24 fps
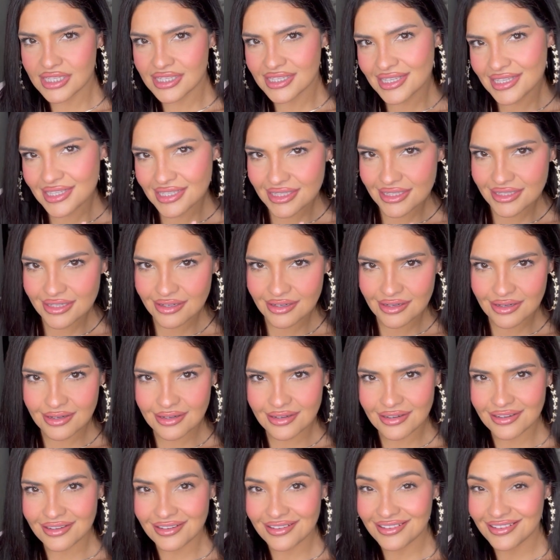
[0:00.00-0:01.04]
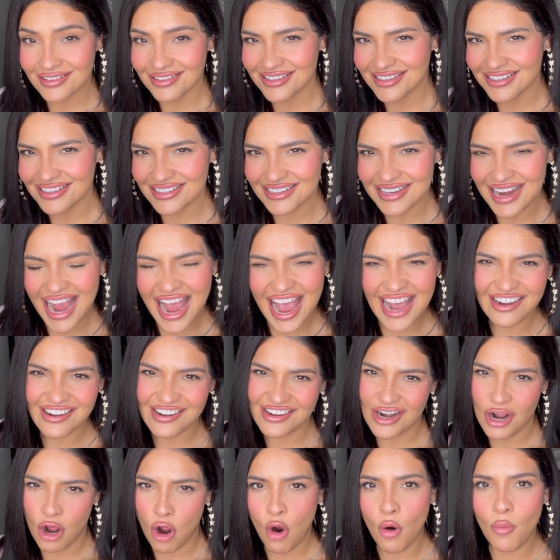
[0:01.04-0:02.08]
sister, I don't
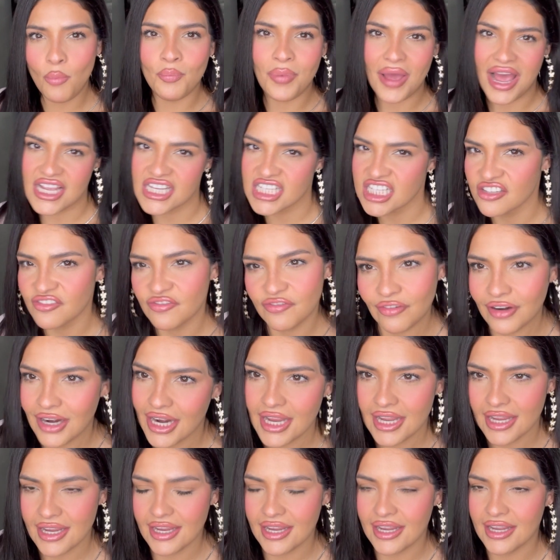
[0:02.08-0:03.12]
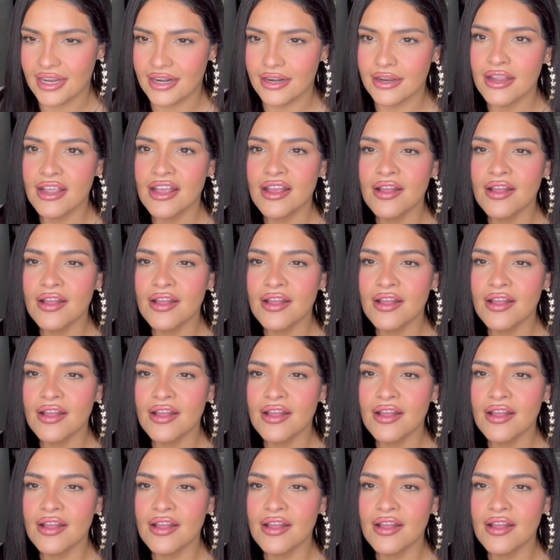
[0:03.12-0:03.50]
know, best friend.